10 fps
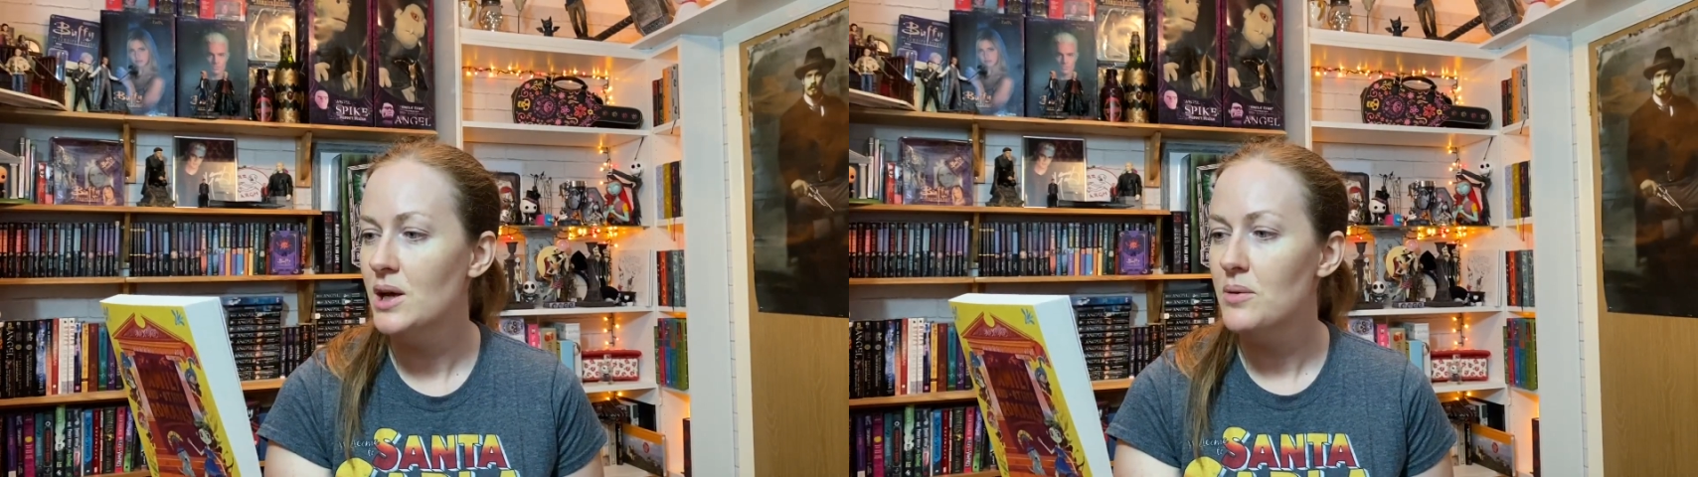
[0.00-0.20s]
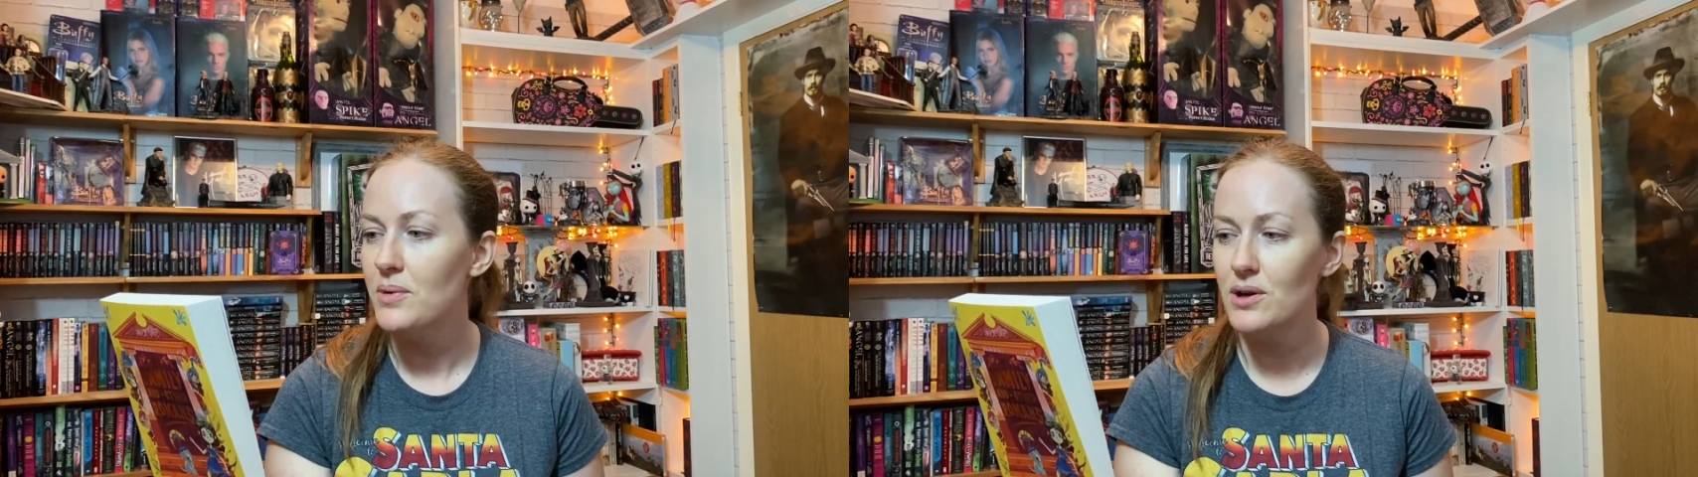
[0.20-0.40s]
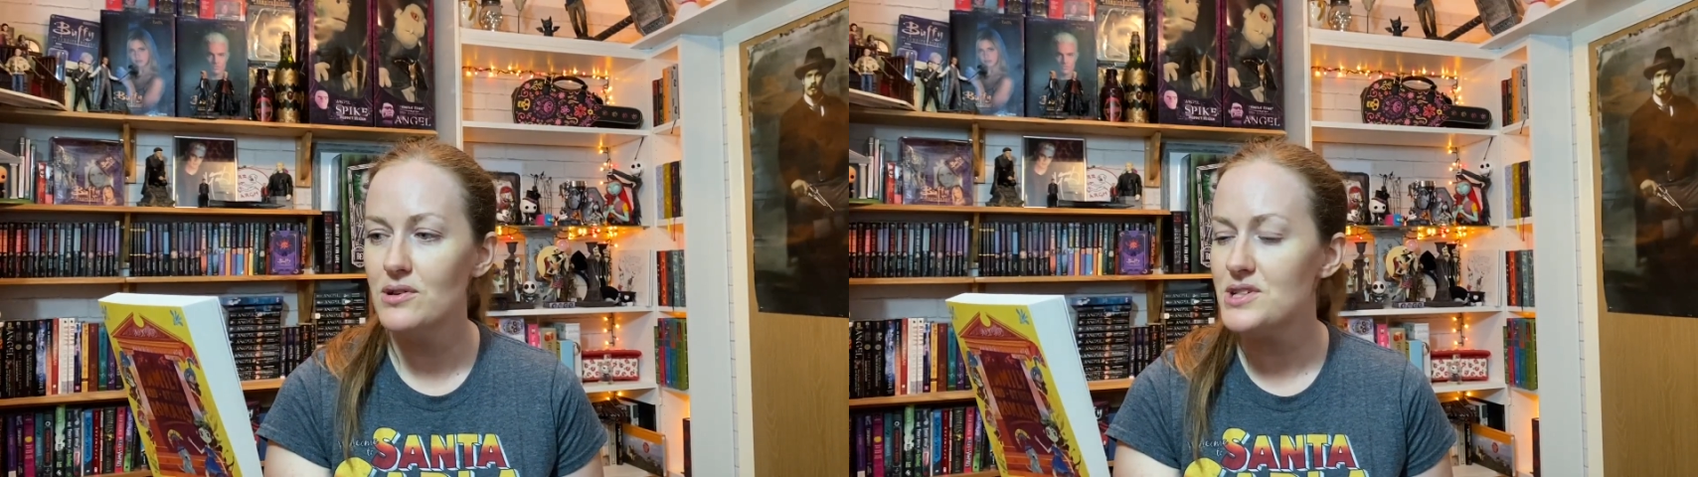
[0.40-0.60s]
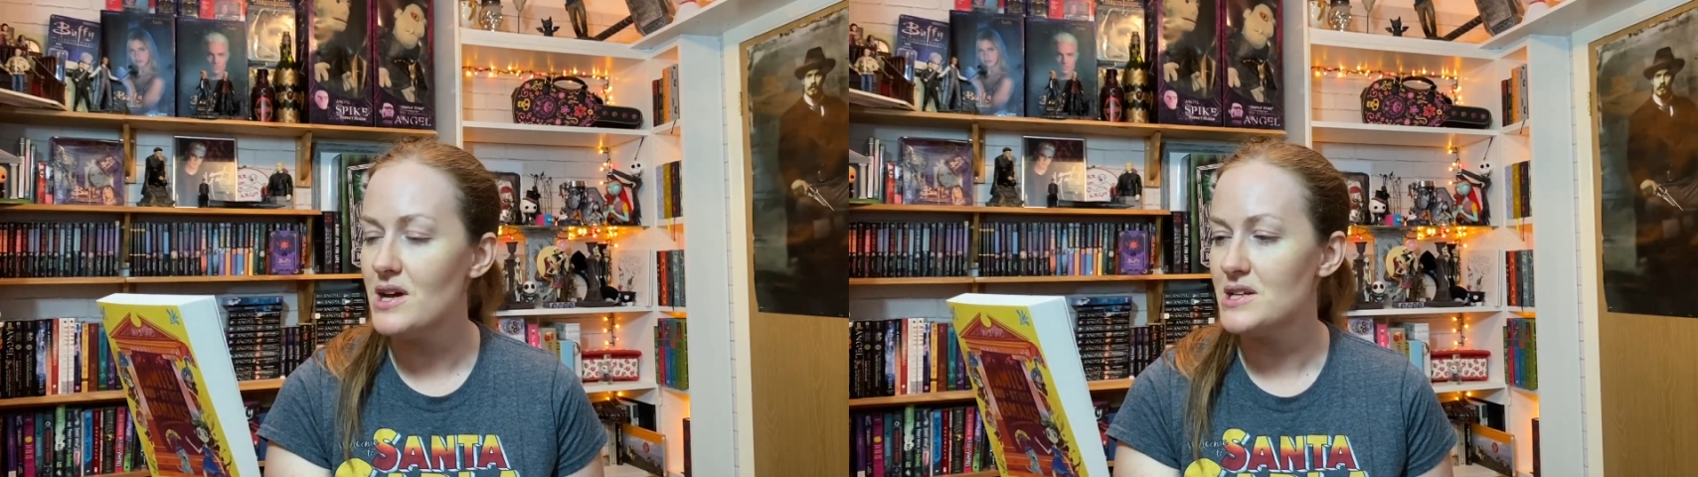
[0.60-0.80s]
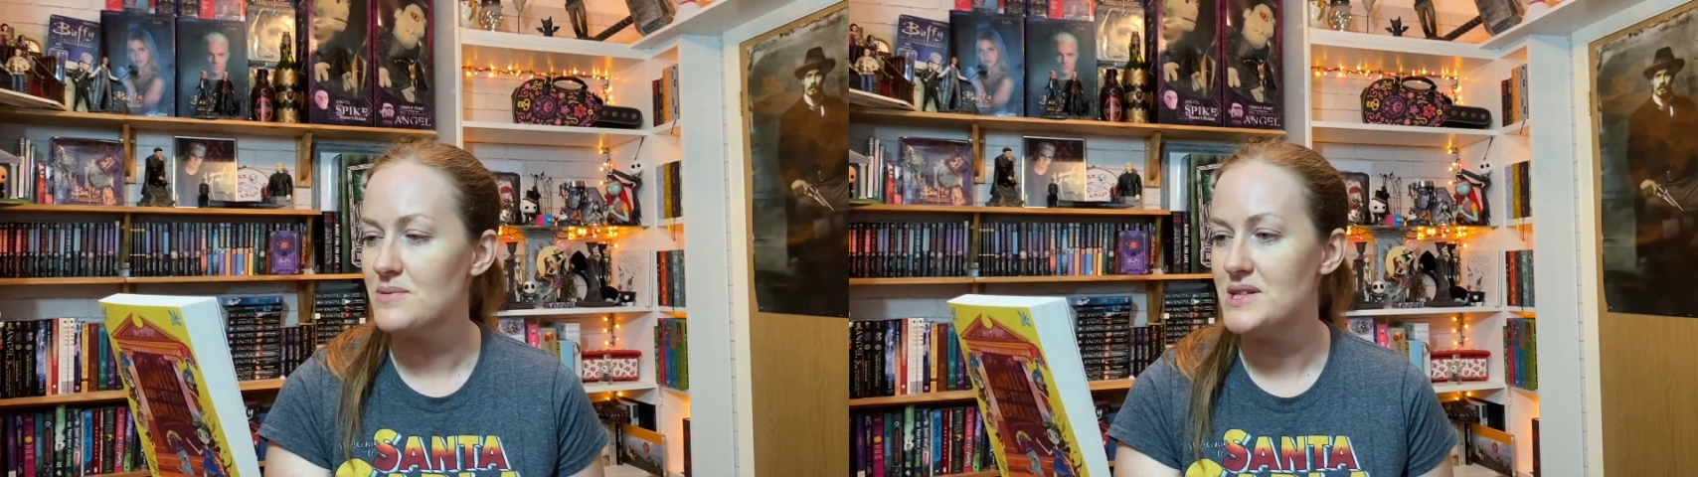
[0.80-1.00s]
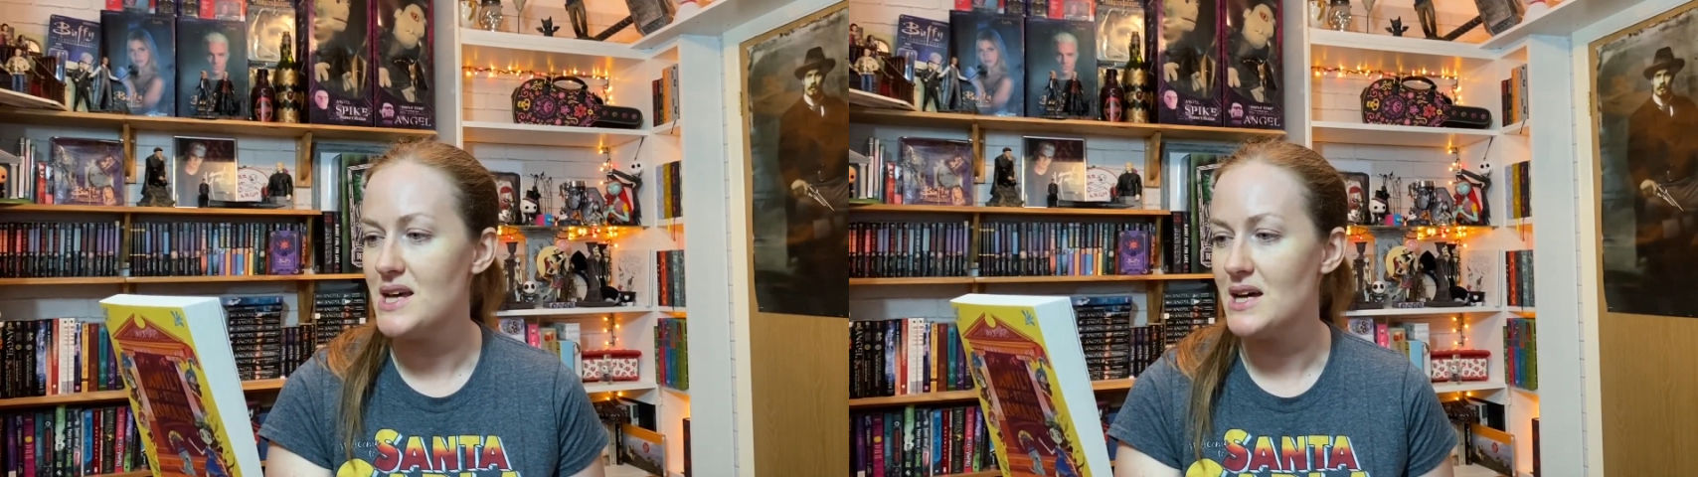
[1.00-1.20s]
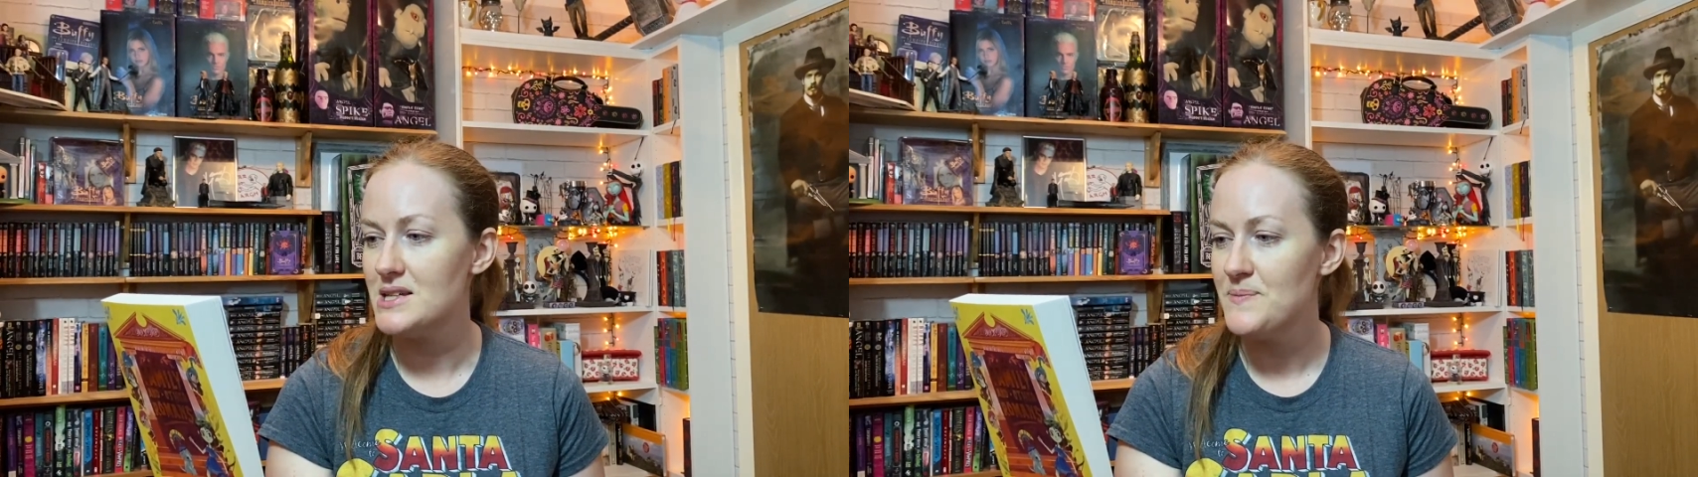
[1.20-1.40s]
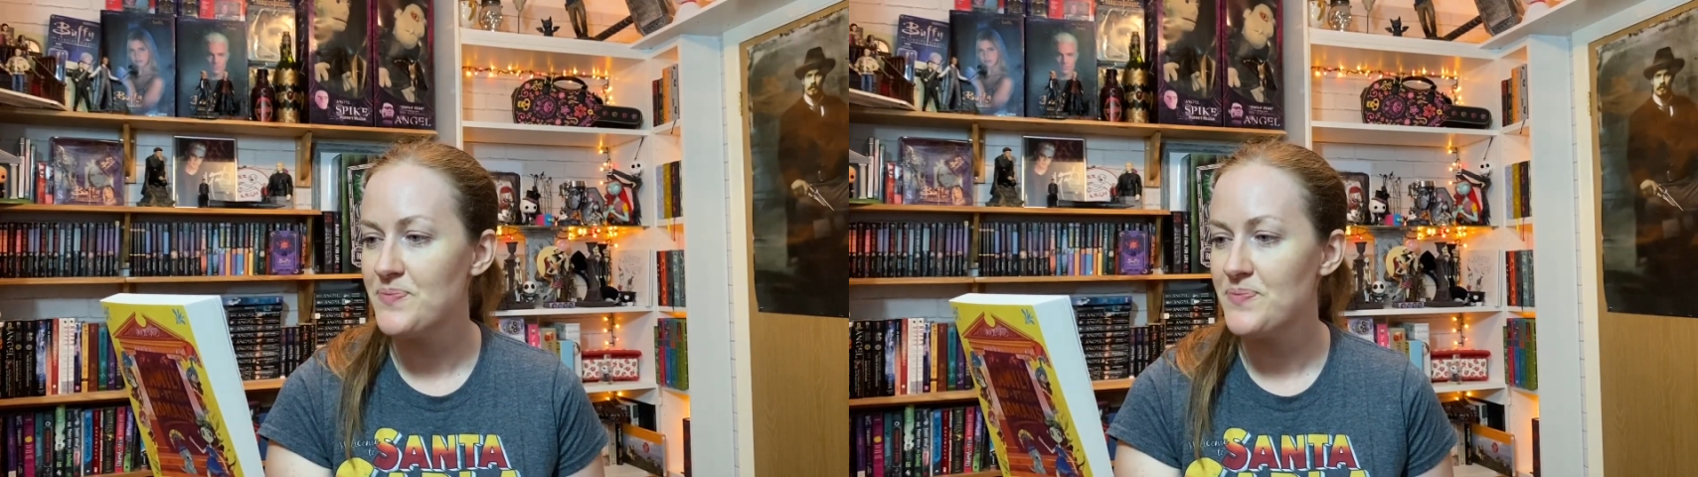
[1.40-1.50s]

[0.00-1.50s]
But it all starts with Dad.